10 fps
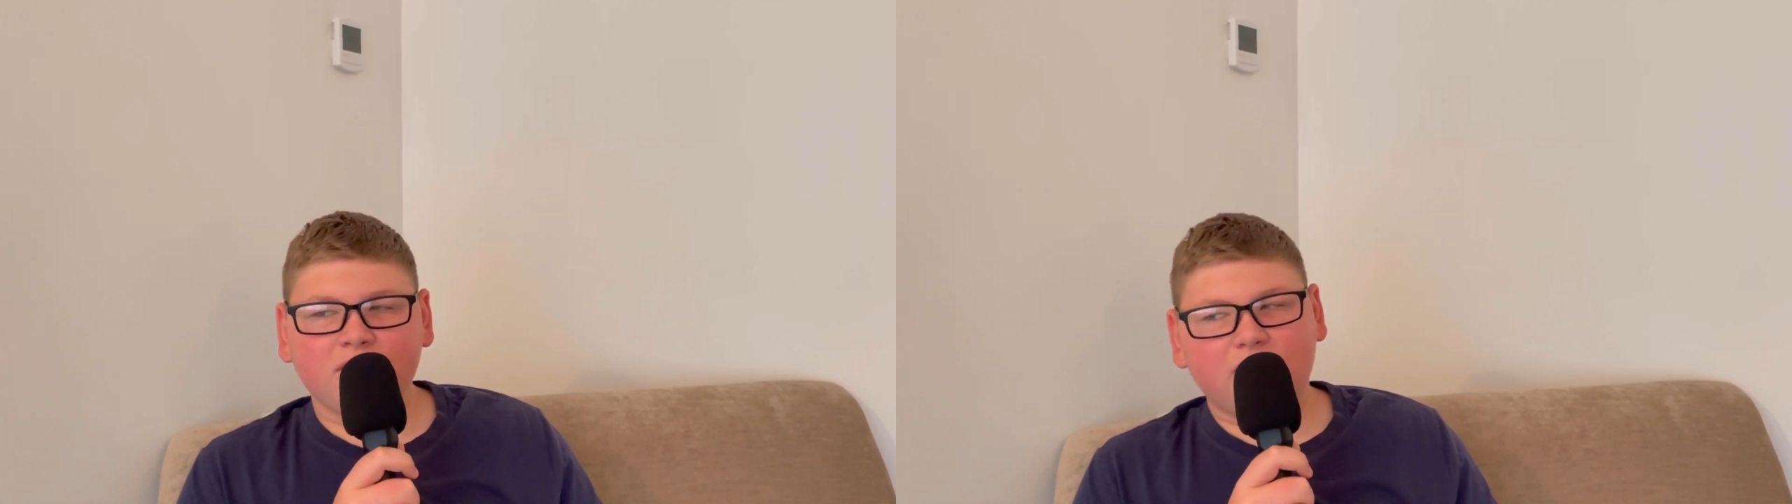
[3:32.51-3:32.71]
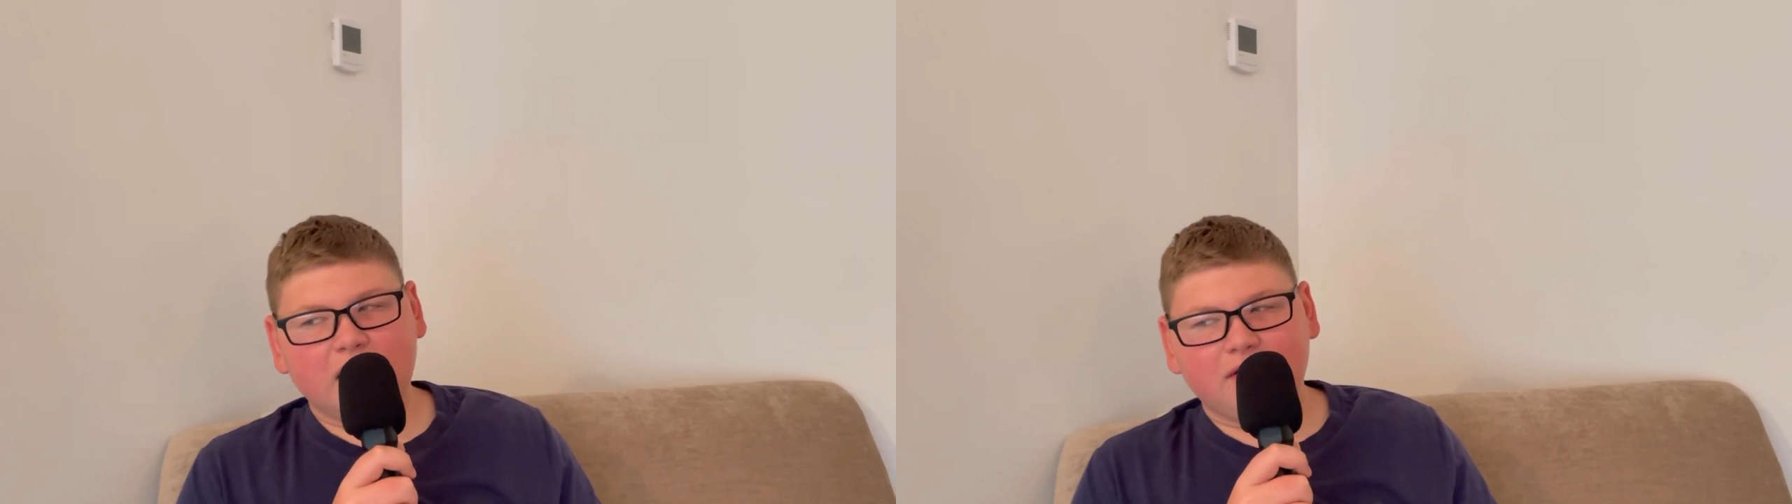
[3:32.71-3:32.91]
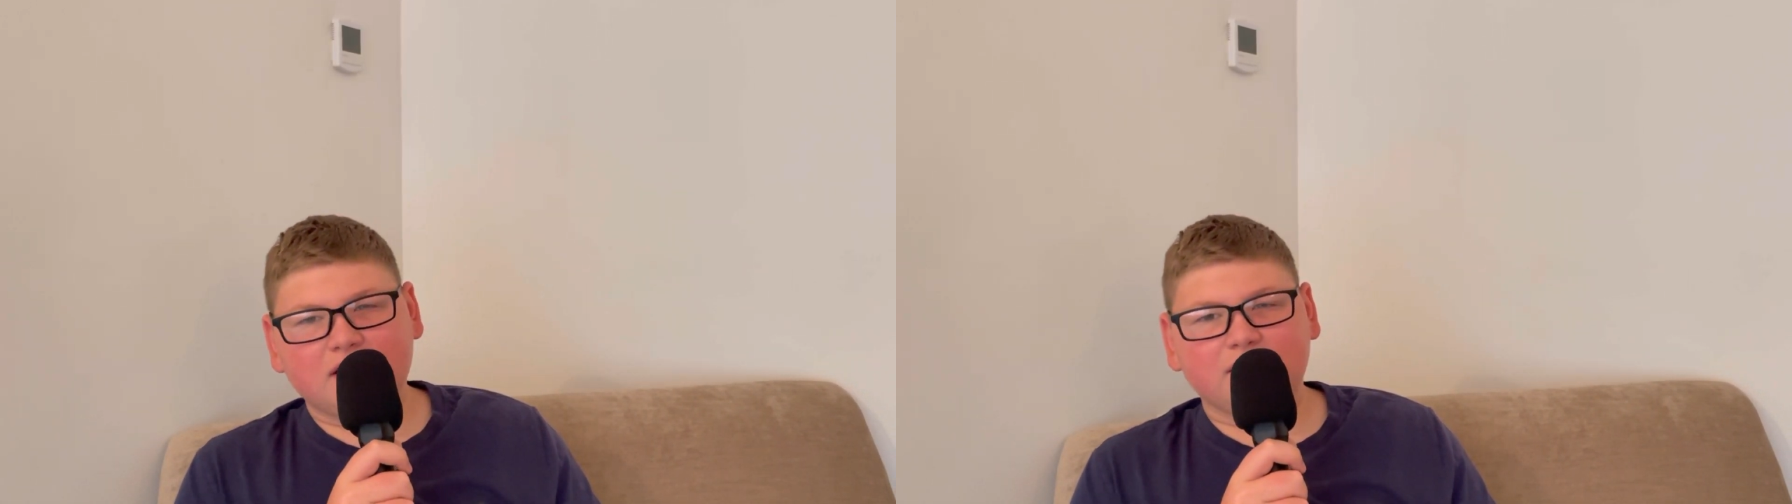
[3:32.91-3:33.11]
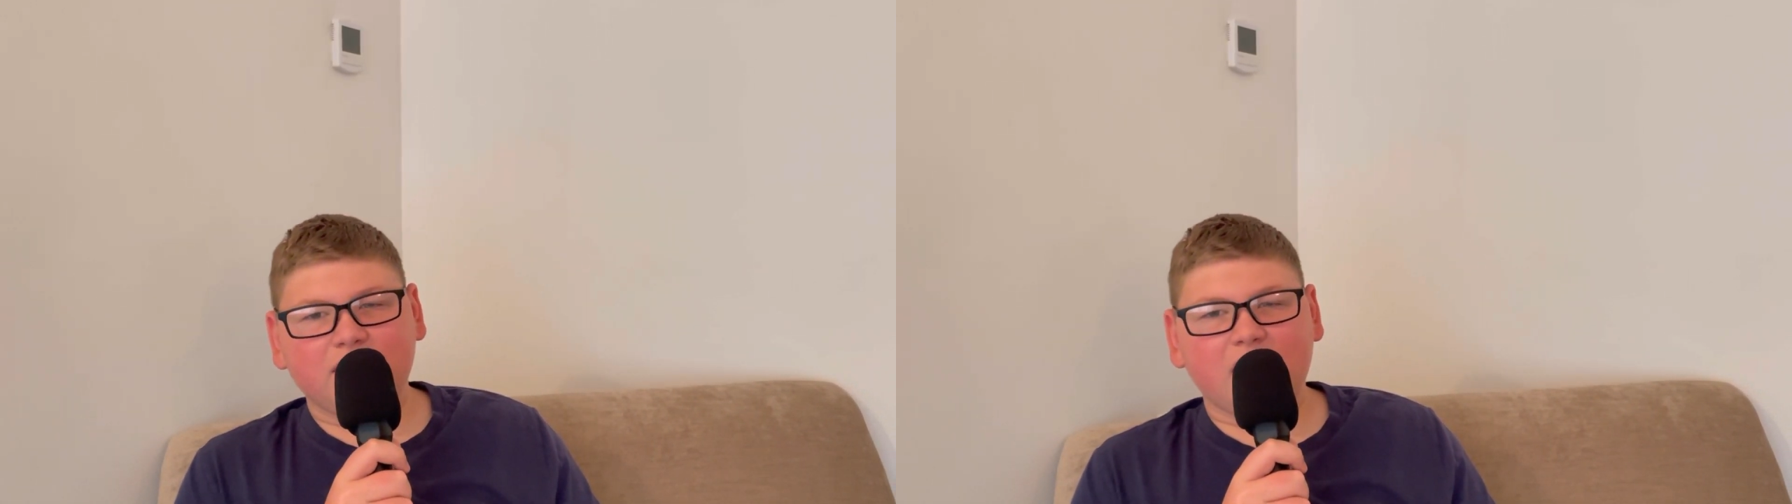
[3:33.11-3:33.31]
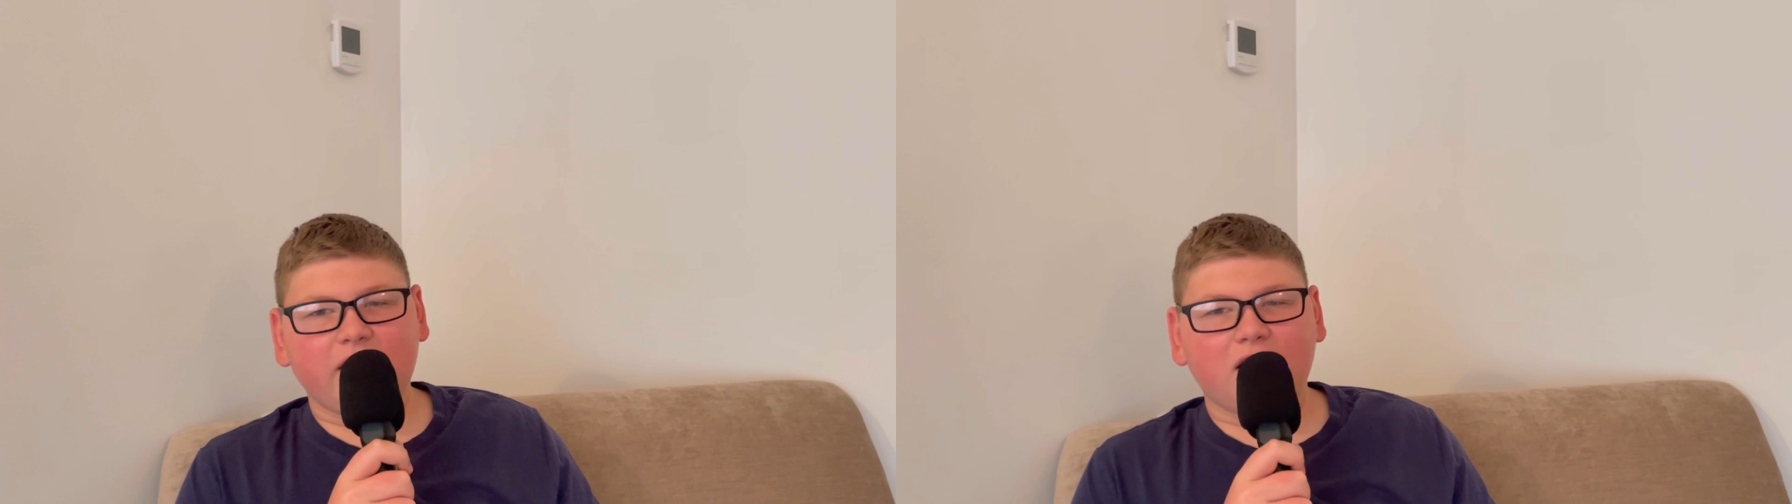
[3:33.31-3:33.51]
And it went to
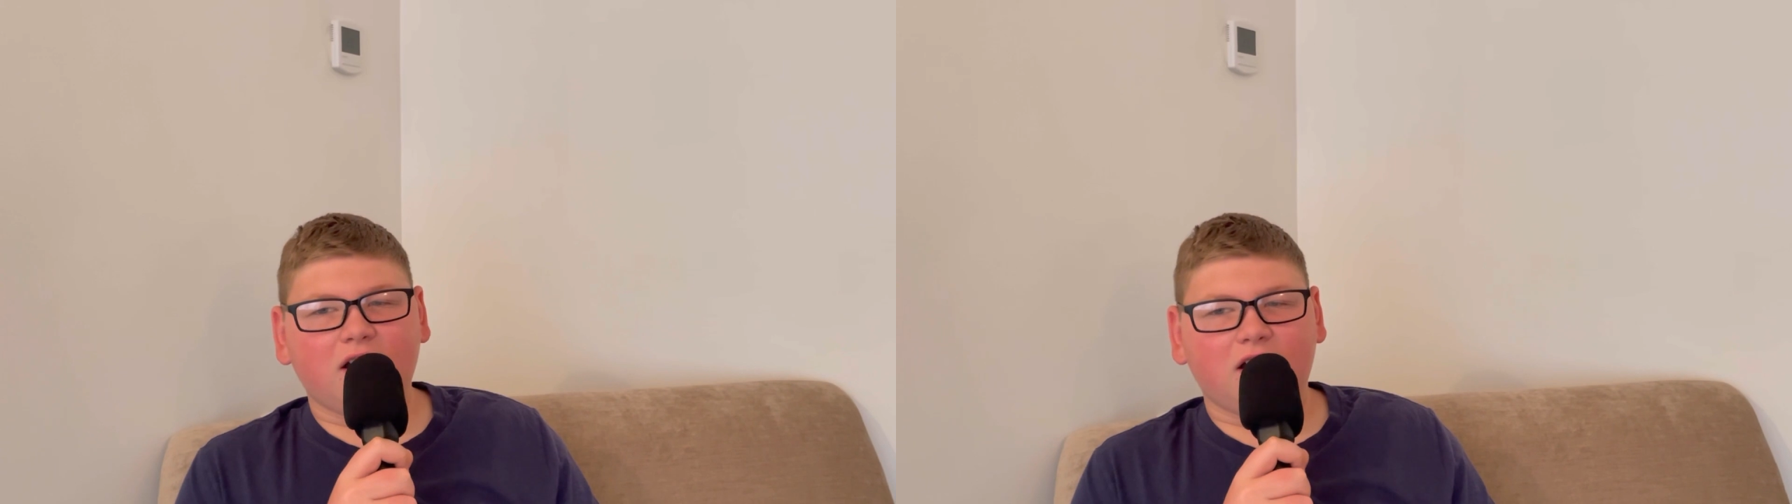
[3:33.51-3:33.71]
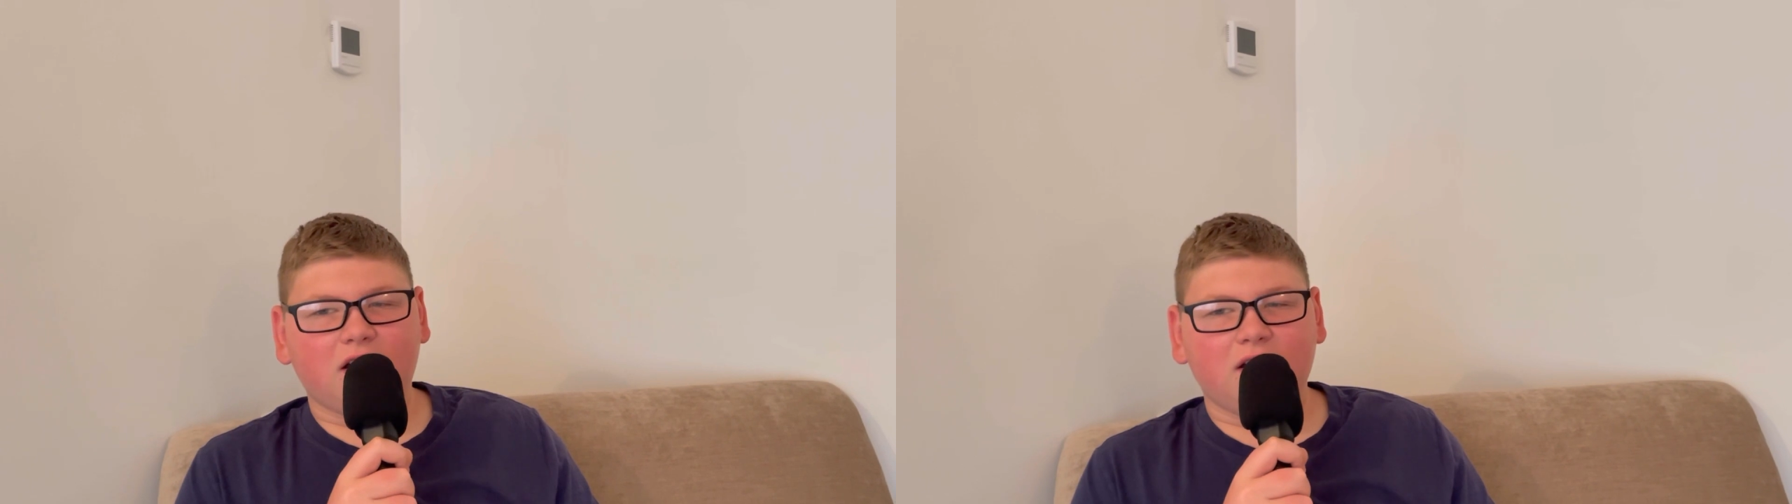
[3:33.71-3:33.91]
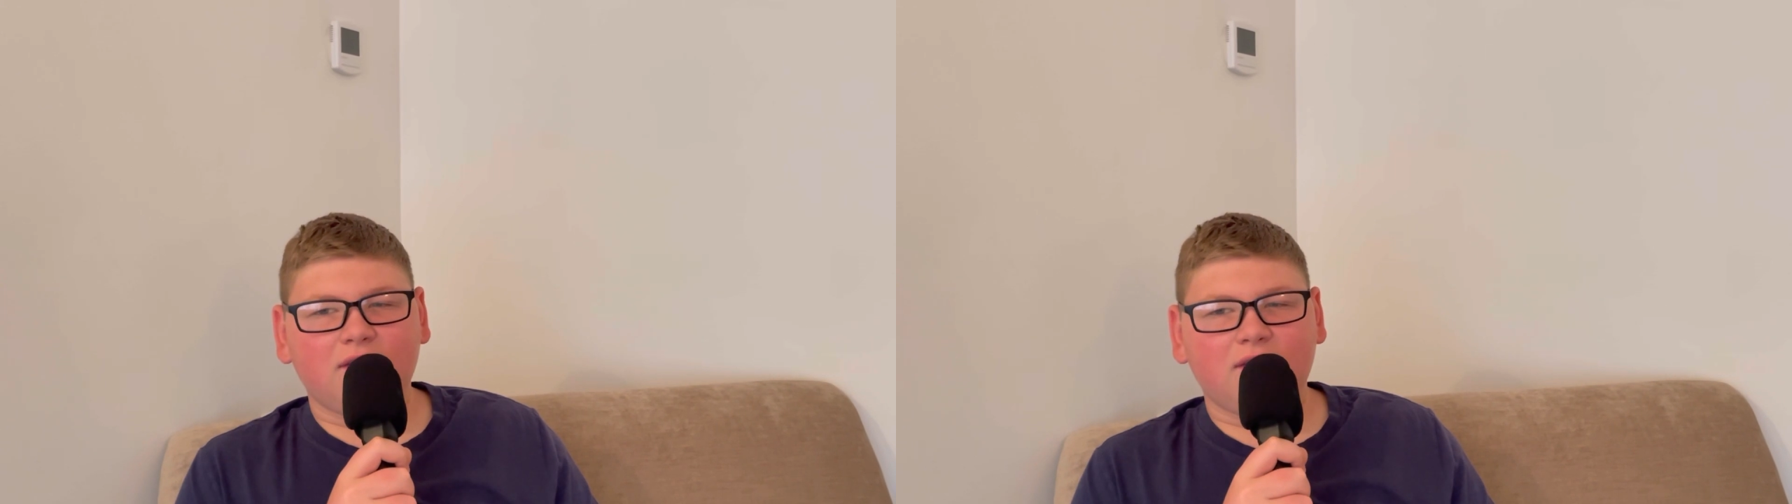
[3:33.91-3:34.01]
VAR.